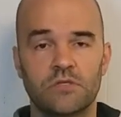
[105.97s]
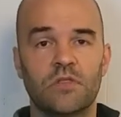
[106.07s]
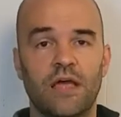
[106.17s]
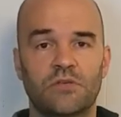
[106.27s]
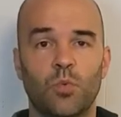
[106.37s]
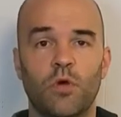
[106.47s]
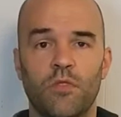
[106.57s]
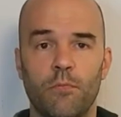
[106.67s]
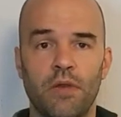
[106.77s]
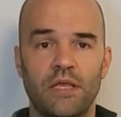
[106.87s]
So that's what
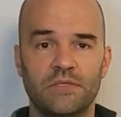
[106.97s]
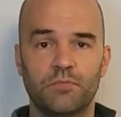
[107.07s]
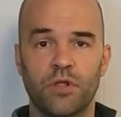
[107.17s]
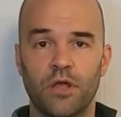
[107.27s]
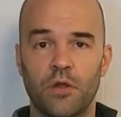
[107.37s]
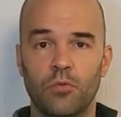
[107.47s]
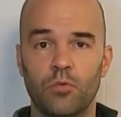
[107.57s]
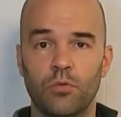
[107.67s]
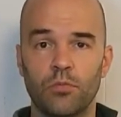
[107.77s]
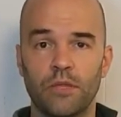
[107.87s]
the bass player
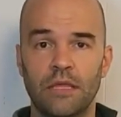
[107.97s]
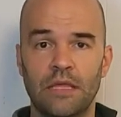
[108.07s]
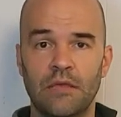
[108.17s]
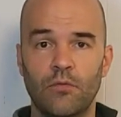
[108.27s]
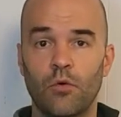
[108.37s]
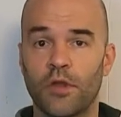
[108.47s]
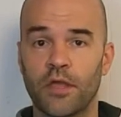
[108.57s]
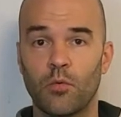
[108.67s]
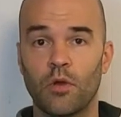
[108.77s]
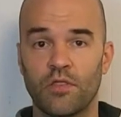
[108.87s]
would be
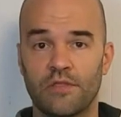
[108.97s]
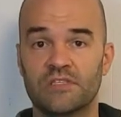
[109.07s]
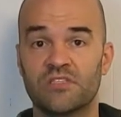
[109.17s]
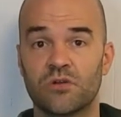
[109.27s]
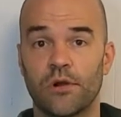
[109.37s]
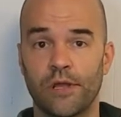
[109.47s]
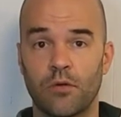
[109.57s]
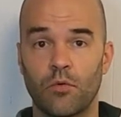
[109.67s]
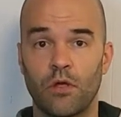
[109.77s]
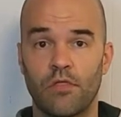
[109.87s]
working with and
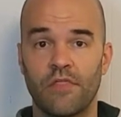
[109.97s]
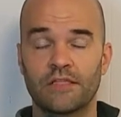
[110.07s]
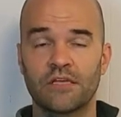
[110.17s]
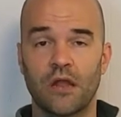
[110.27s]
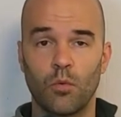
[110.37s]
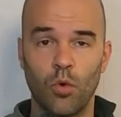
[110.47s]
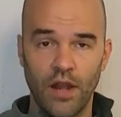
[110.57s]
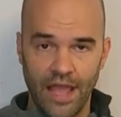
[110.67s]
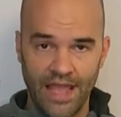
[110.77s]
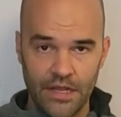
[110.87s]
starting with. That's kind of
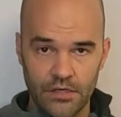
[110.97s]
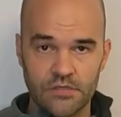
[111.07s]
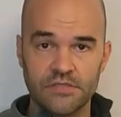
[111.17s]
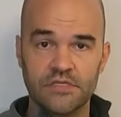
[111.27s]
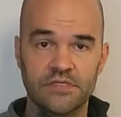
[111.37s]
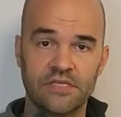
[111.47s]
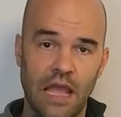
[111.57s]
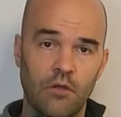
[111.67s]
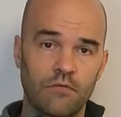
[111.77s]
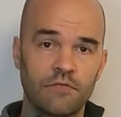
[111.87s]
what anchors the
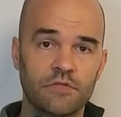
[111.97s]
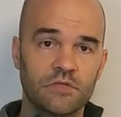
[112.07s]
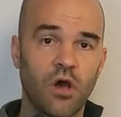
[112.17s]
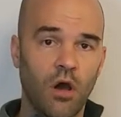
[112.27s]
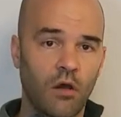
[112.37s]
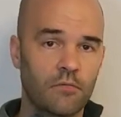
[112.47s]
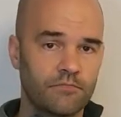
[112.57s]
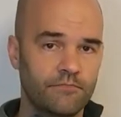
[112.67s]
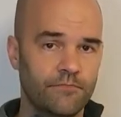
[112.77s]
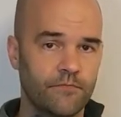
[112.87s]
sound of the song.
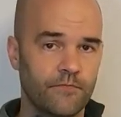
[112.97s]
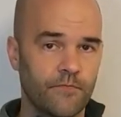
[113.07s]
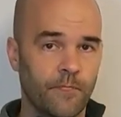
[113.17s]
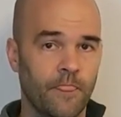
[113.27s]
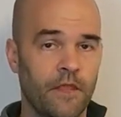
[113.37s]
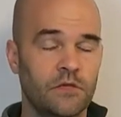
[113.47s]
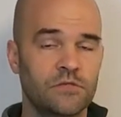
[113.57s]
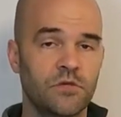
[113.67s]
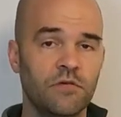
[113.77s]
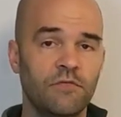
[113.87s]

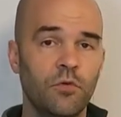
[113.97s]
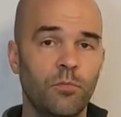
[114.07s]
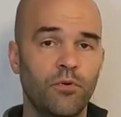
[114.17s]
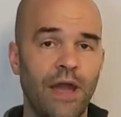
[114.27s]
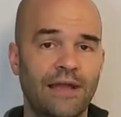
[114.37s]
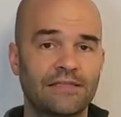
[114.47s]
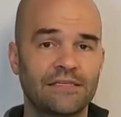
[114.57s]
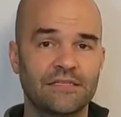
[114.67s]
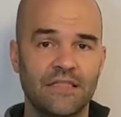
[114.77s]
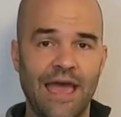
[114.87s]
So if you
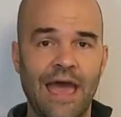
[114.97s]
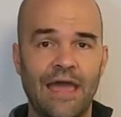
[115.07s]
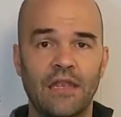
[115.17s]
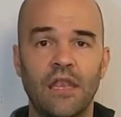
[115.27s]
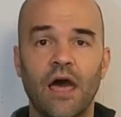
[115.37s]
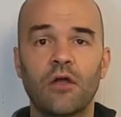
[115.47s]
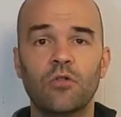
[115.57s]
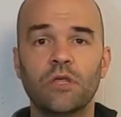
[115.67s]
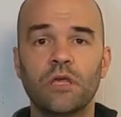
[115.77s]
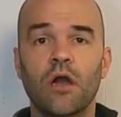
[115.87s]
practice that, not
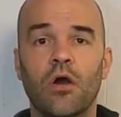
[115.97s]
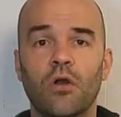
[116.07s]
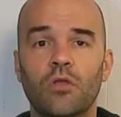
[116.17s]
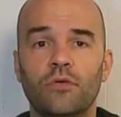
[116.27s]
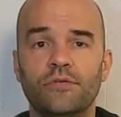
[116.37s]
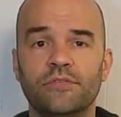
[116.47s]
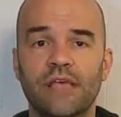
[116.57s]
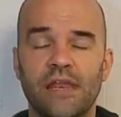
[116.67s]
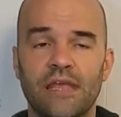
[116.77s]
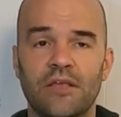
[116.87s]
only are you
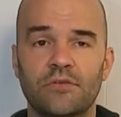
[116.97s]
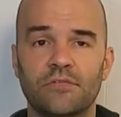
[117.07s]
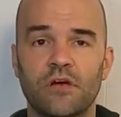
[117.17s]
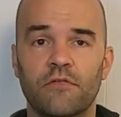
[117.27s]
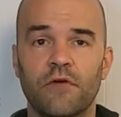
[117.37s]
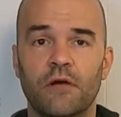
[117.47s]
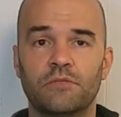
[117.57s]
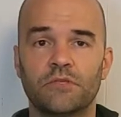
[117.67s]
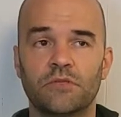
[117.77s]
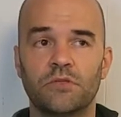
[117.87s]
setting yourself
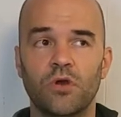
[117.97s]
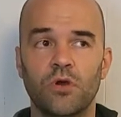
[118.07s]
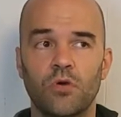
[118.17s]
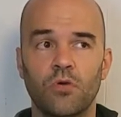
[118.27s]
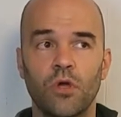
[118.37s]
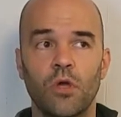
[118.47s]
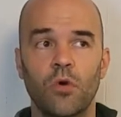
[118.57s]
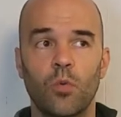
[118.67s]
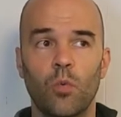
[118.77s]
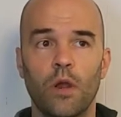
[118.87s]
up to know
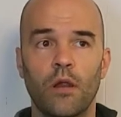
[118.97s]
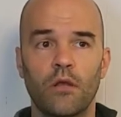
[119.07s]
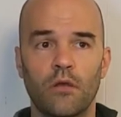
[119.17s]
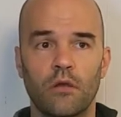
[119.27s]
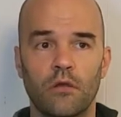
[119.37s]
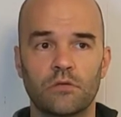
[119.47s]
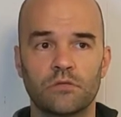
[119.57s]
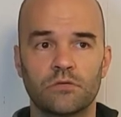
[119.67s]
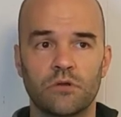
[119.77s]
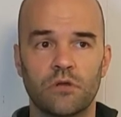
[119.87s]
where to
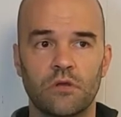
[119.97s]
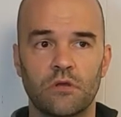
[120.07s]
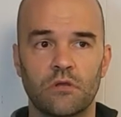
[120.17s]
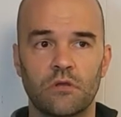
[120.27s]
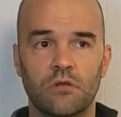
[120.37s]
sort of